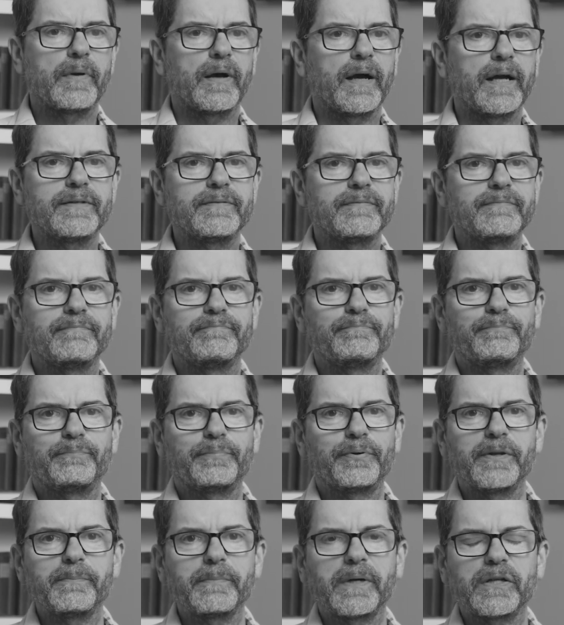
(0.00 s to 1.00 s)
I
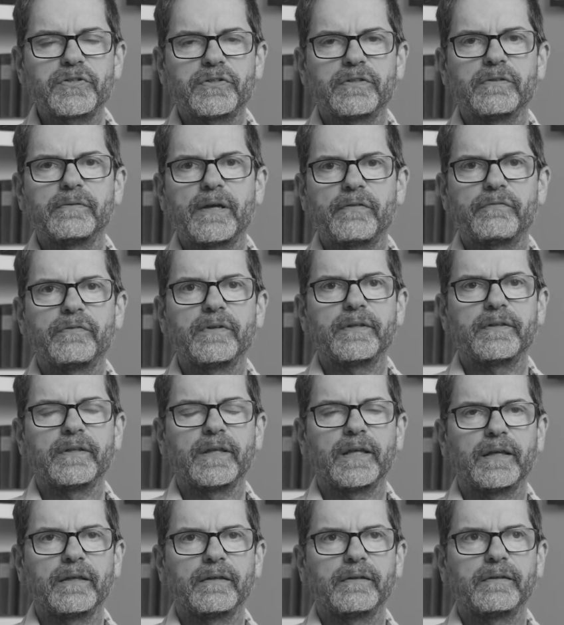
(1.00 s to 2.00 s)
pretty much do
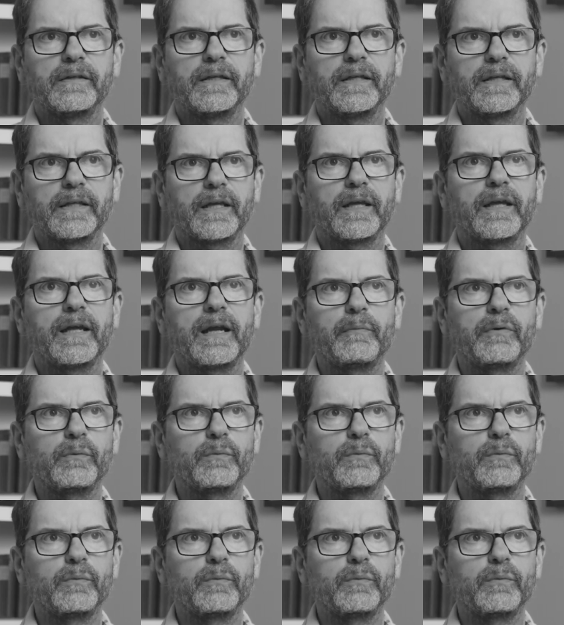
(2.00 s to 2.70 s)
everything in camera.